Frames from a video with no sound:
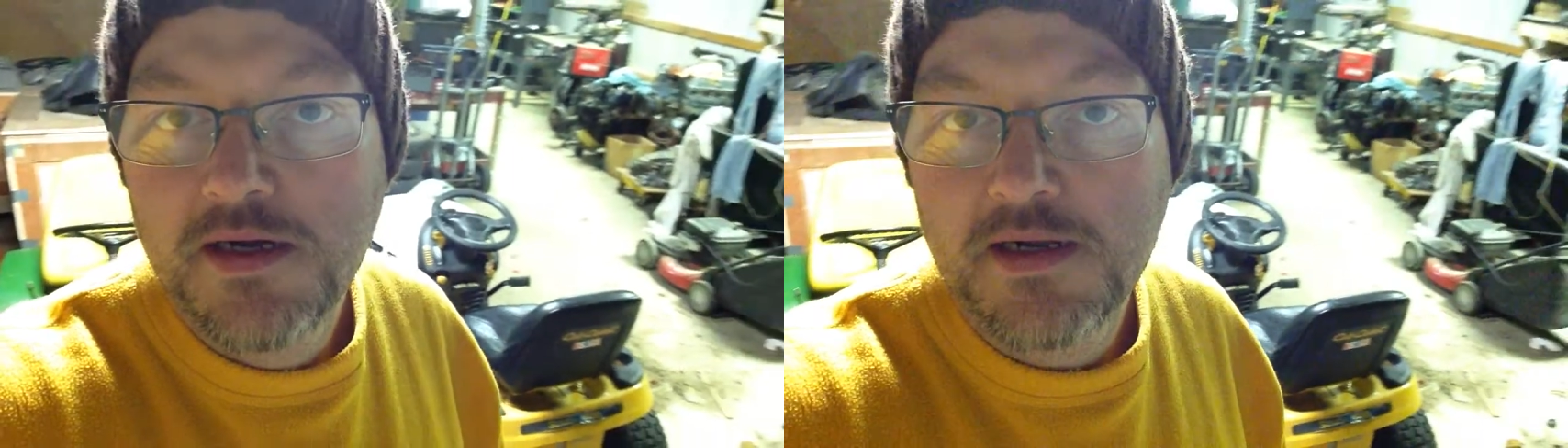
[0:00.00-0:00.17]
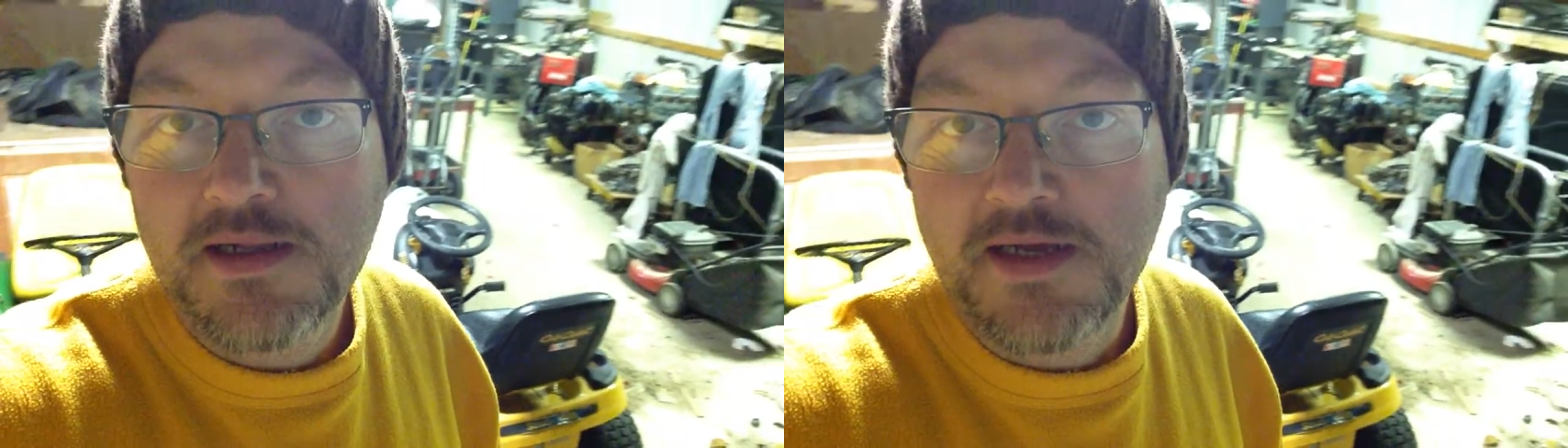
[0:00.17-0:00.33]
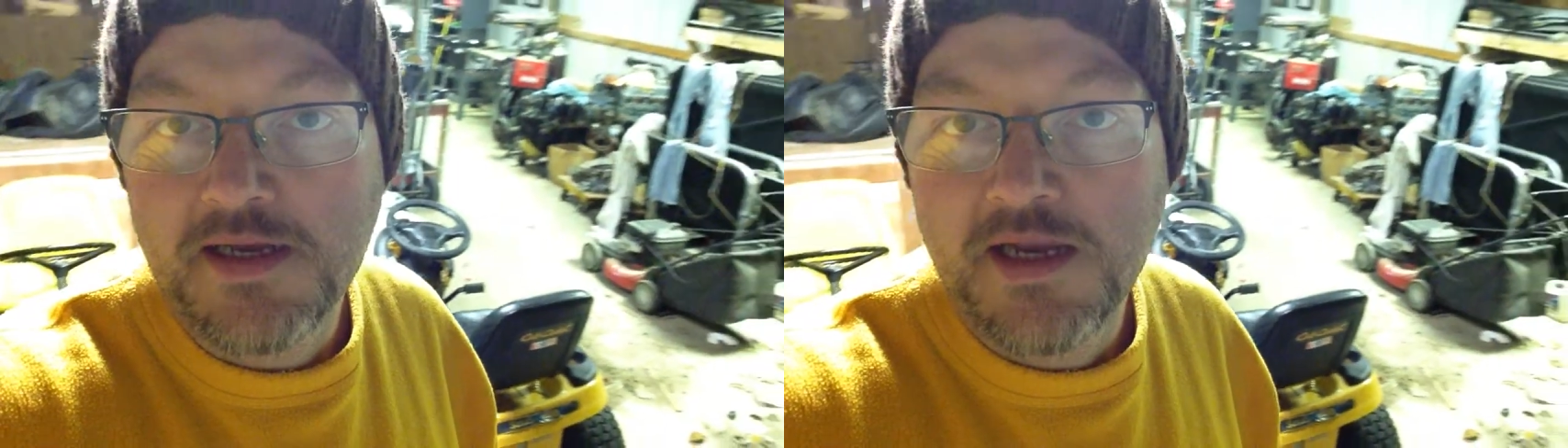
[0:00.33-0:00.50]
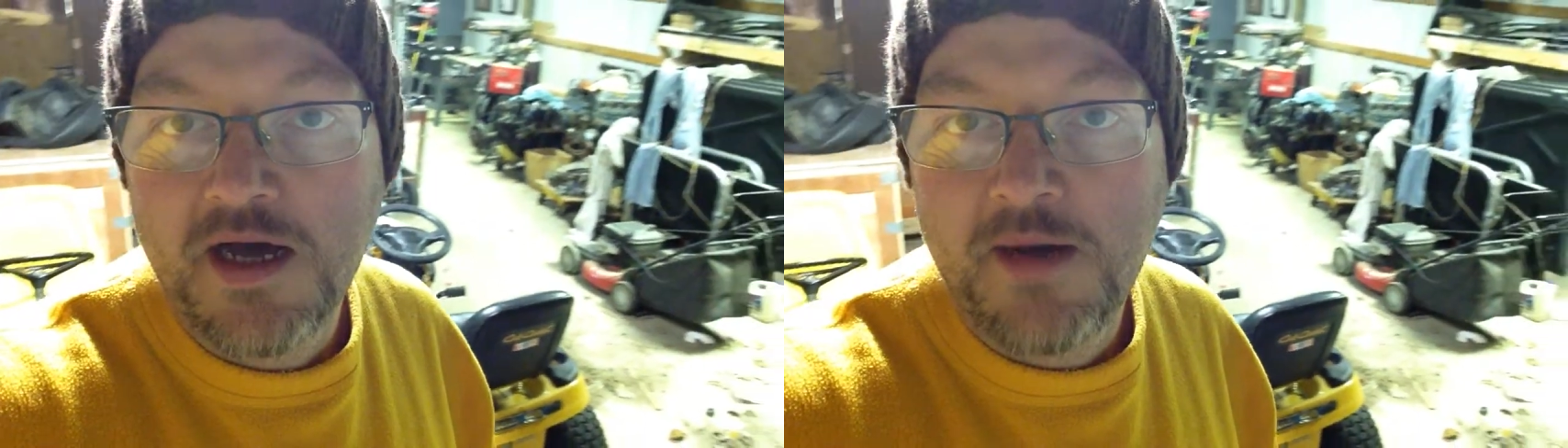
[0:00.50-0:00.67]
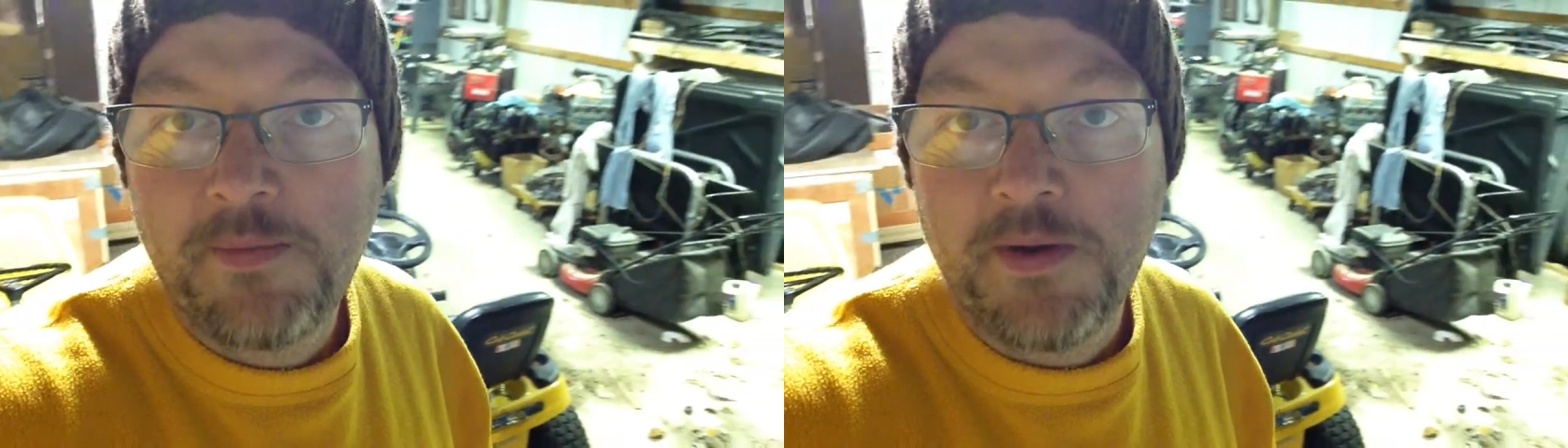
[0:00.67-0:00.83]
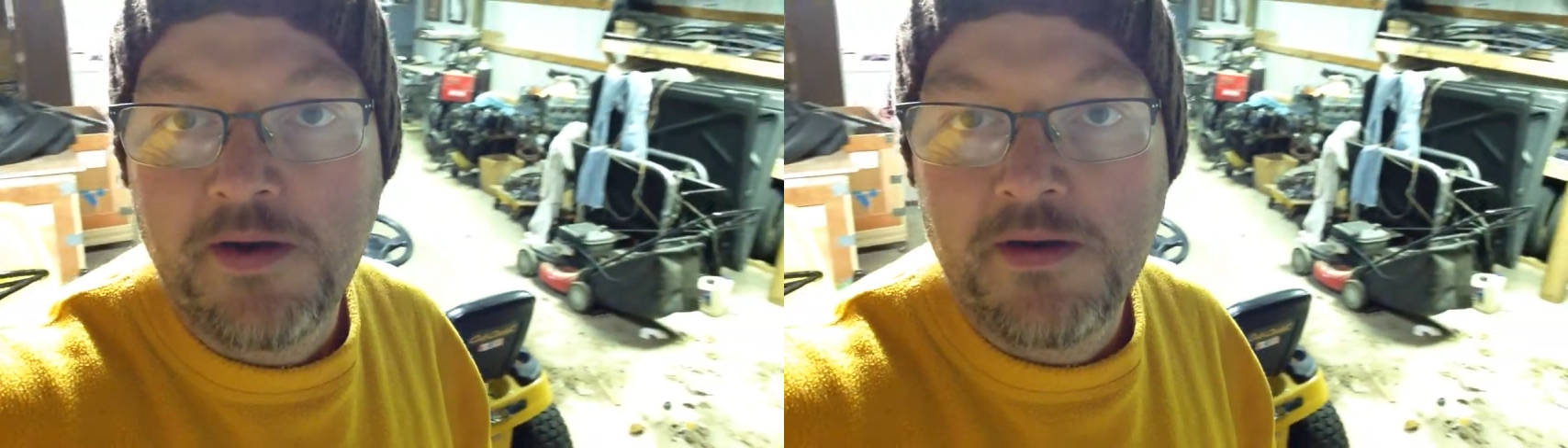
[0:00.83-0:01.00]
cleaned
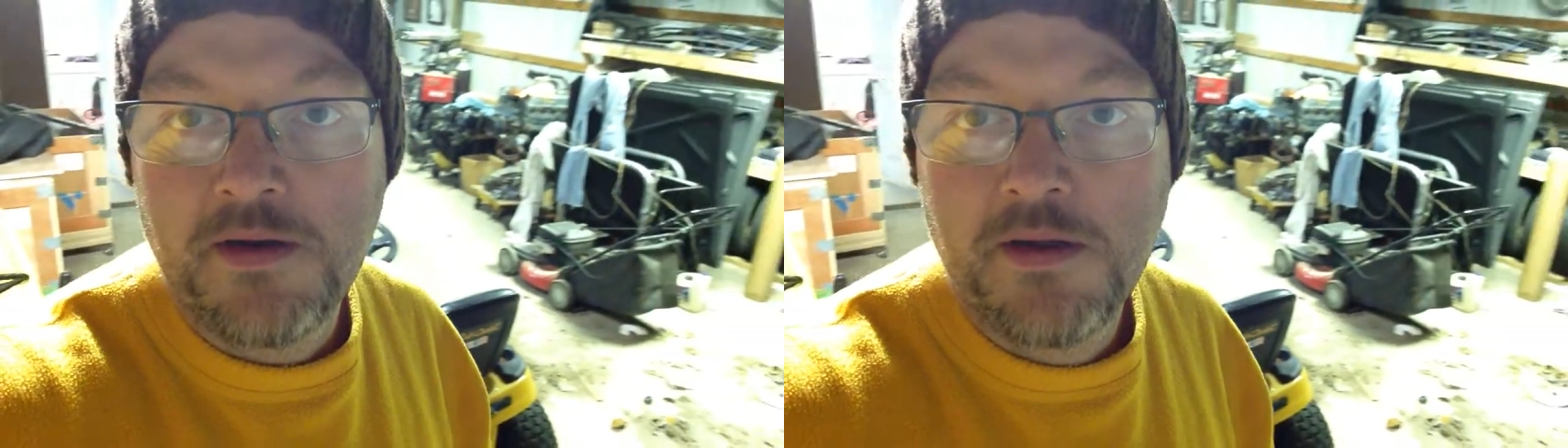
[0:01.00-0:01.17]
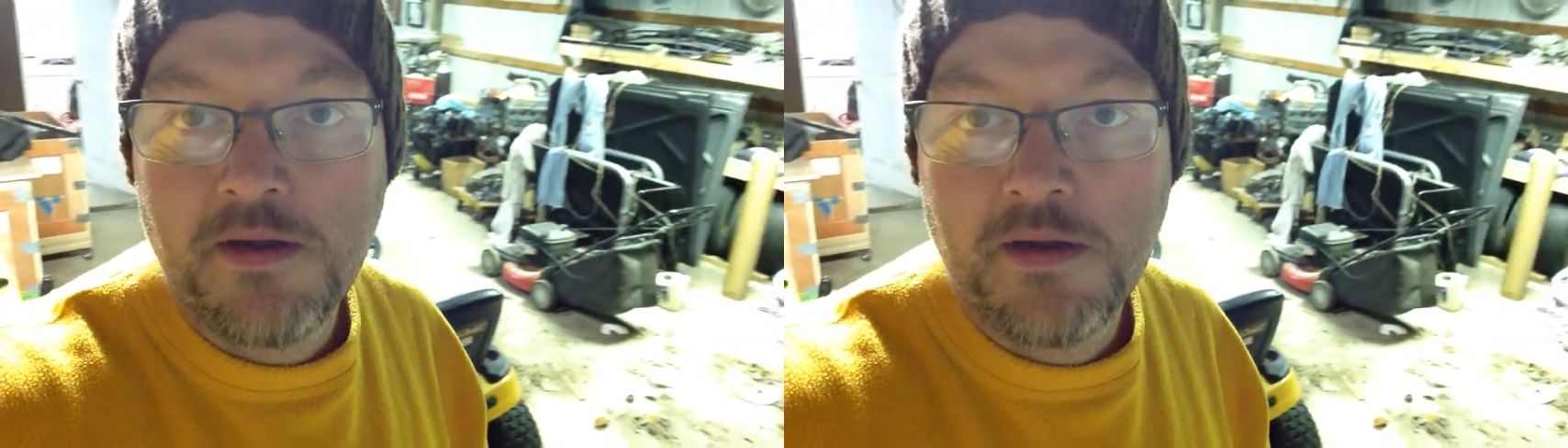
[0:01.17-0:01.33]
up and